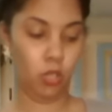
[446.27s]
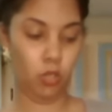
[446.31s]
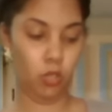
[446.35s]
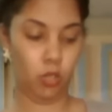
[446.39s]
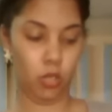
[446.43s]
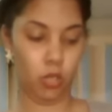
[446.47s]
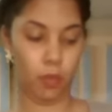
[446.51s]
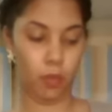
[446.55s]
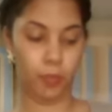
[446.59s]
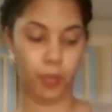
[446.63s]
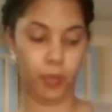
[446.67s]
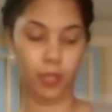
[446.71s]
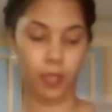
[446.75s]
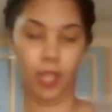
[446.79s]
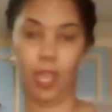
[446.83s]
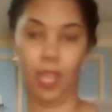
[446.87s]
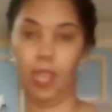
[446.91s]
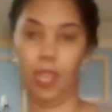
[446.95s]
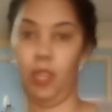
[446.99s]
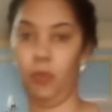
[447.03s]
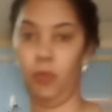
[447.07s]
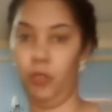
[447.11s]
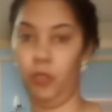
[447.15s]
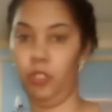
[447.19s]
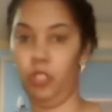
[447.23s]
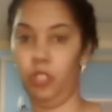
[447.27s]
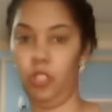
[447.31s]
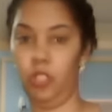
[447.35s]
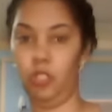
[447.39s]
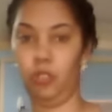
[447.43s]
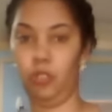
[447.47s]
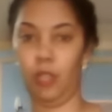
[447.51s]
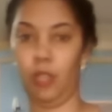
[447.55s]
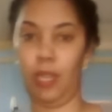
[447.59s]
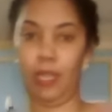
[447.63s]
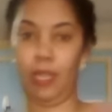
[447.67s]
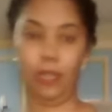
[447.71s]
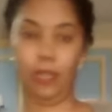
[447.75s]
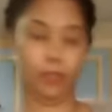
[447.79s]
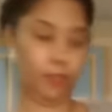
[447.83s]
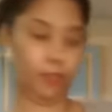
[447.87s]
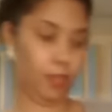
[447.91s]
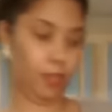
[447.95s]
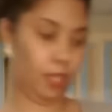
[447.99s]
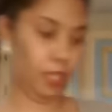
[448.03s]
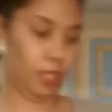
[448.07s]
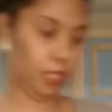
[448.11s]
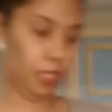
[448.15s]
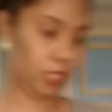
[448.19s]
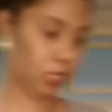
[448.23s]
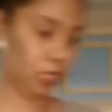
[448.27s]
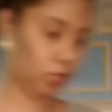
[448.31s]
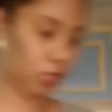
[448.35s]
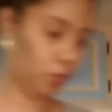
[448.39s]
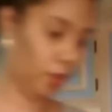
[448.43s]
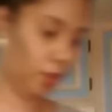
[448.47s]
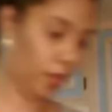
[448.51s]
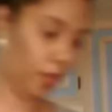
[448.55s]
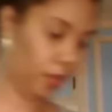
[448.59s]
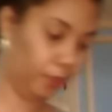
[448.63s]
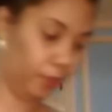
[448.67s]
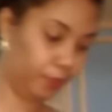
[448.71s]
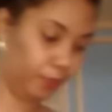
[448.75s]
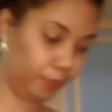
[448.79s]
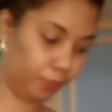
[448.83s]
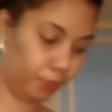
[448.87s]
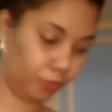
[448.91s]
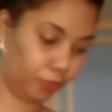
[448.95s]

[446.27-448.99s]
You can put that in with your dry ingredients as well.